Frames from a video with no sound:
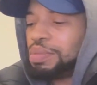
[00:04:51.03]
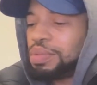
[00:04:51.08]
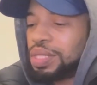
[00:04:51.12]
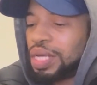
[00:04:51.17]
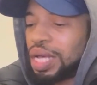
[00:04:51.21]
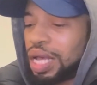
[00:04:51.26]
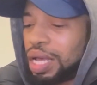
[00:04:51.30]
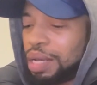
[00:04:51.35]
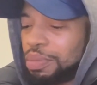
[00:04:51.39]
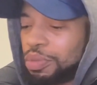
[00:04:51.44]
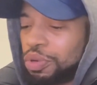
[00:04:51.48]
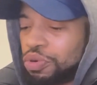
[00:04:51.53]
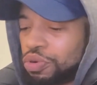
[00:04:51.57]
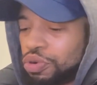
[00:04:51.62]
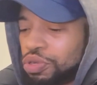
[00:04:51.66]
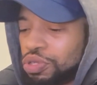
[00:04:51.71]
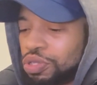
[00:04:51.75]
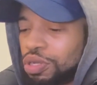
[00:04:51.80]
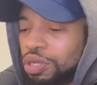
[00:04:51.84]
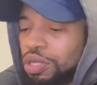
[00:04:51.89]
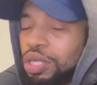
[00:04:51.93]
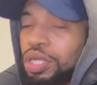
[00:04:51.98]
time,
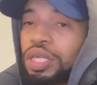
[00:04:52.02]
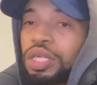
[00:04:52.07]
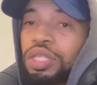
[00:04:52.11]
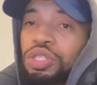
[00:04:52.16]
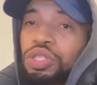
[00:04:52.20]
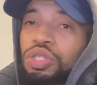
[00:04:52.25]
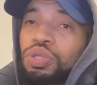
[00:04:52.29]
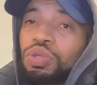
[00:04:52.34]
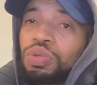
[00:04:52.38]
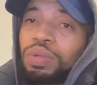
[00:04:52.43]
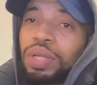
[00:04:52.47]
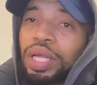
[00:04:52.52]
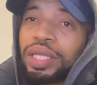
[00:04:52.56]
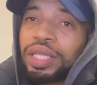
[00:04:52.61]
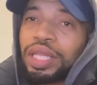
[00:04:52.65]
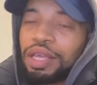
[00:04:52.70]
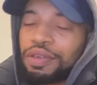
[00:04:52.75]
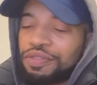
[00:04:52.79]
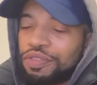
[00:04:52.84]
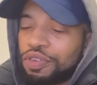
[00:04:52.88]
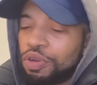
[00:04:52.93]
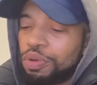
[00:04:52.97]
girls are looking too like
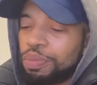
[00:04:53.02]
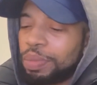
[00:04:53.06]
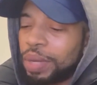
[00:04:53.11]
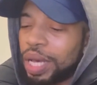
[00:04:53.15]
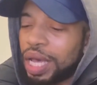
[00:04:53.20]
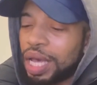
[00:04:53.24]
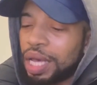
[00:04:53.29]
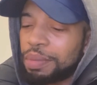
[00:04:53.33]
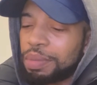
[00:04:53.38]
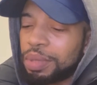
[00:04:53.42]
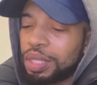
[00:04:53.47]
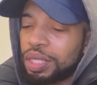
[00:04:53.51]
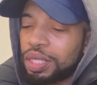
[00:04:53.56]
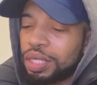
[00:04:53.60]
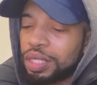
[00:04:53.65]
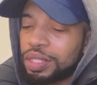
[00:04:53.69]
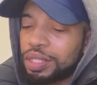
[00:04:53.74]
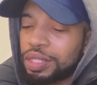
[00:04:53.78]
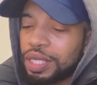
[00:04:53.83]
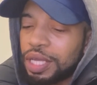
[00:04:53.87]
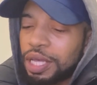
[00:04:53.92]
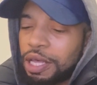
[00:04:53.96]
they feel bad
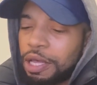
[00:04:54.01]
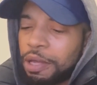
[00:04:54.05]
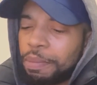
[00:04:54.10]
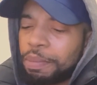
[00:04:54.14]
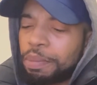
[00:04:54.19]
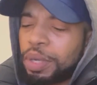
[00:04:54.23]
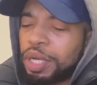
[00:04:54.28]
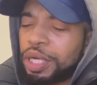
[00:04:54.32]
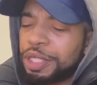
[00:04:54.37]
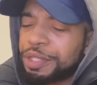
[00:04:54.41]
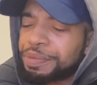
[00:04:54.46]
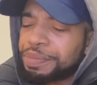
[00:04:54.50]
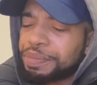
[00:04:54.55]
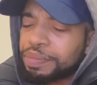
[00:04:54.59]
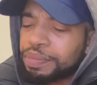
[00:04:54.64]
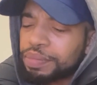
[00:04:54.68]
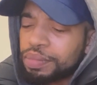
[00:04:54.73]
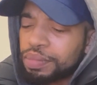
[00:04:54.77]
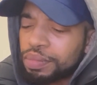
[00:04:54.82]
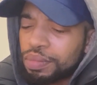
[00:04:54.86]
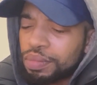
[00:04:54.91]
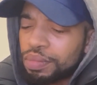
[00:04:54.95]
because, but
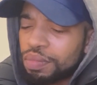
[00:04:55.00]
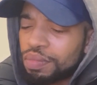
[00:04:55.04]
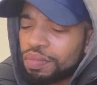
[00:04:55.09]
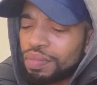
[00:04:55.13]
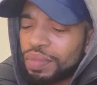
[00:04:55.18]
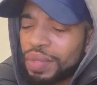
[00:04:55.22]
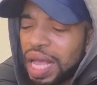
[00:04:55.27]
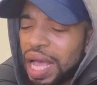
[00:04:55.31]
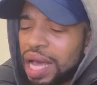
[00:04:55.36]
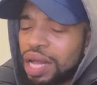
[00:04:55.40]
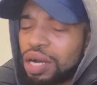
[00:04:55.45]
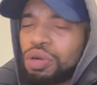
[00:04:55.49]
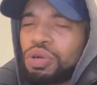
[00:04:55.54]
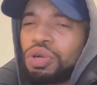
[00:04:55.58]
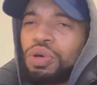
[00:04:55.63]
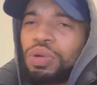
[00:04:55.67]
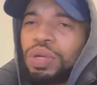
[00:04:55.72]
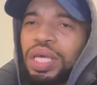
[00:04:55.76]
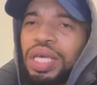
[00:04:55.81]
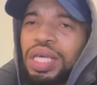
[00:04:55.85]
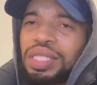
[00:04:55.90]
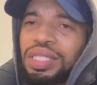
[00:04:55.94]
I don't know
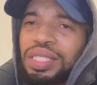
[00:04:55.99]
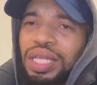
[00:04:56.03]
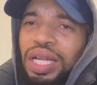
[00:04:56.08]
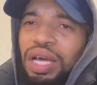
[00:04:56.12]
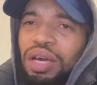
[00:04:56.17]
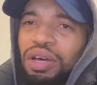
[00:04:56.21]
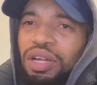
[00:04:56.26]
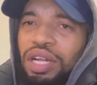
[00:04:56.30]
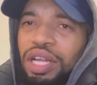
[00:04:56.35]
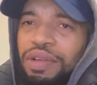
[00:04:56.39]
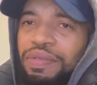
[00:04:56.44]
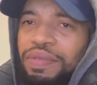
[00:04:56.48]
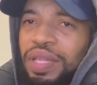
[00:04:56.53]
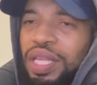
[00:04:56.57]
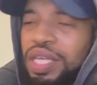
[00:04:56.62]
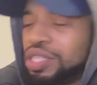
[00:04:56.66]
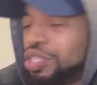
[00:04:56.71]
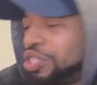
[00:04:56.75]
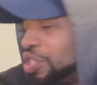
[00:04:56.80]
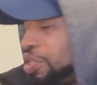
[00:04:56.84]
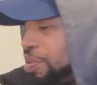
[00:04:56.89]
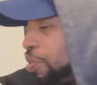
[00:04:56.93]
the ins and outs of their
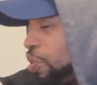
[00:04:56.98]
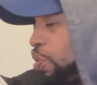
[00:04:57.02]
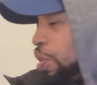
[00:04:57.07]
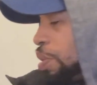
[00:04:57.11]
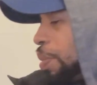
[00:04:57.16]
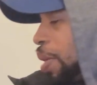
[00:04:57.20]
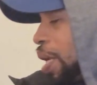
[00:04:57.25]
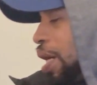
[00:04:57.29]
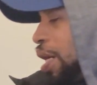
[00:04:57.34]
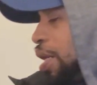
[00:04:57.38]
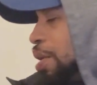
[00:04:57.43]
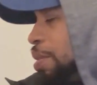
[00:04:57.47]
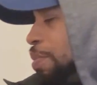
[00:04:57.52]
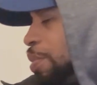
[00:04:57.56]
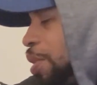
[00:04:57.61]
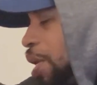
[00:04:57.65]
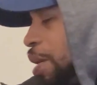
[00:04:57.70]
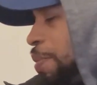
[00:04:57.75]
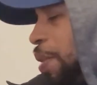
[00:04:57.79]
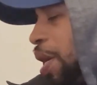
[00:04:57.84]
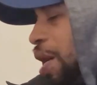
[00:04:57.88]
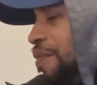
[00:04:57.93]
relationship, so I'm not going to
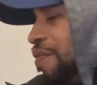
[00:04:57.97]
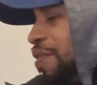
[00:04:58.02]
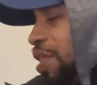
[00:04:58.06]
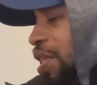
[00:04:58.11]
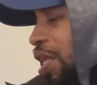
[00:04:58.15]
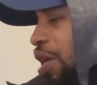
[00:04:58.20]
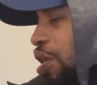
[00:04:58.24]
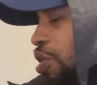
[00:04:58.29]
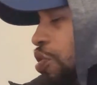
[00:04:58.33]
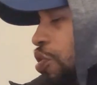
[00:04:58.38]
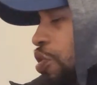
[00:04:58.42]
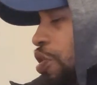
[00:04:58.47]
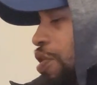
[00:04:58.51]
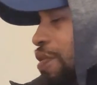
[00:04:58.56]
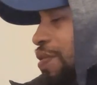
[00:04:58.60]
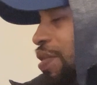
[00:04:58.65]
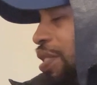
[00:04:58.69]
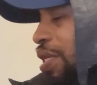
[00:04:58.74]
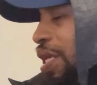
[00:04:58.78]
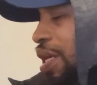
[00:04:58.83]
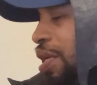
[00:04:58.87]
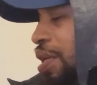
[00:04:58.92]
blame everything on
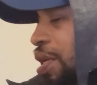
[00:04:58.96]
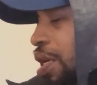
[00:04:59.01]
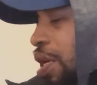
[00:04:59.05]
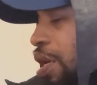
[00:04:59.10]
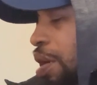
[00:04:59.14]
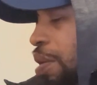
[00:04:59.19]
Offset.